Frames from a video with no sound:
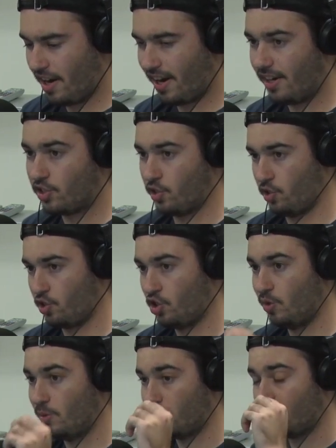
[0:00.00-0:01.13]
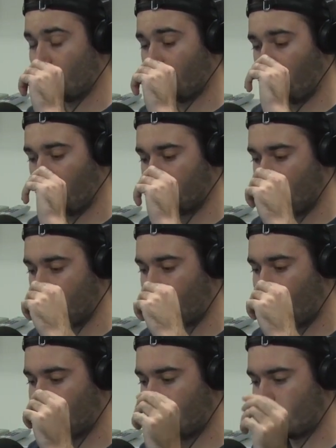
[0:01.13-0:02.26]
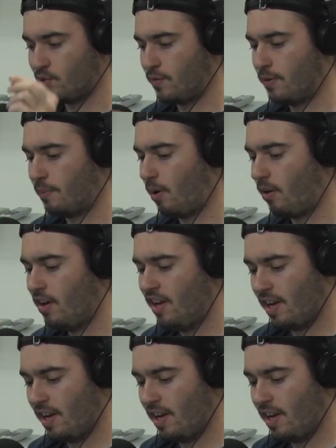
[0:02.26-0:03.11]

I kind of just assumed it was going to follow the same guidelines as football.